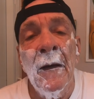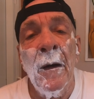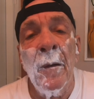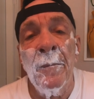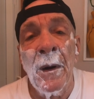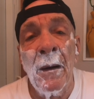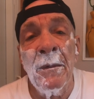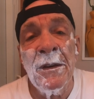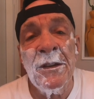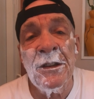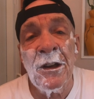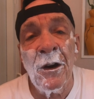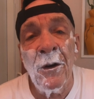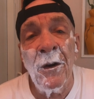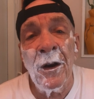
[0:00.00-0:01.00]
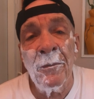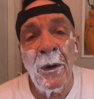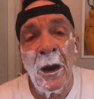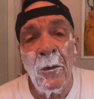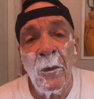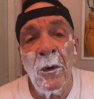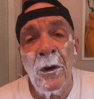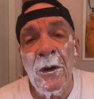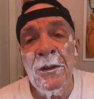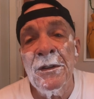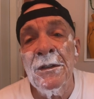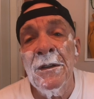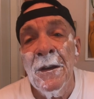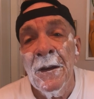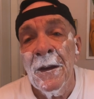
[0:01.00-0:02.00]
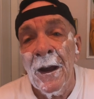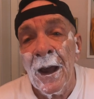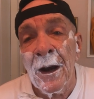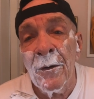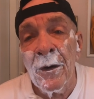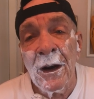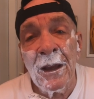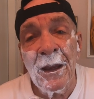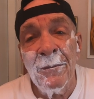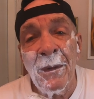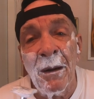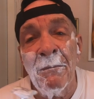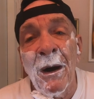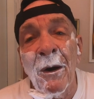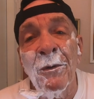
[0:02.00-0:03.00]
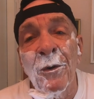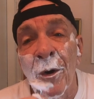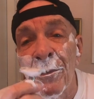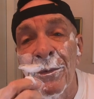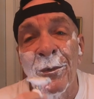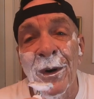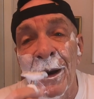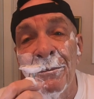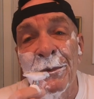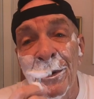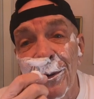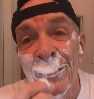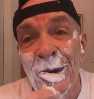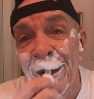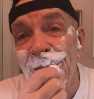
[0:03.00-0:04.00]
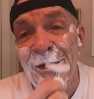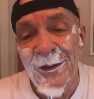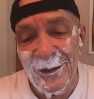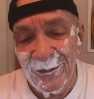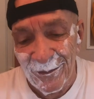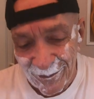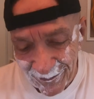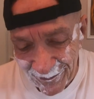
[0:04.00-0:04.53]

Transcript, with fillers: I'm probably slurring my words. I don't want to keep my mouth open when I'm doing this.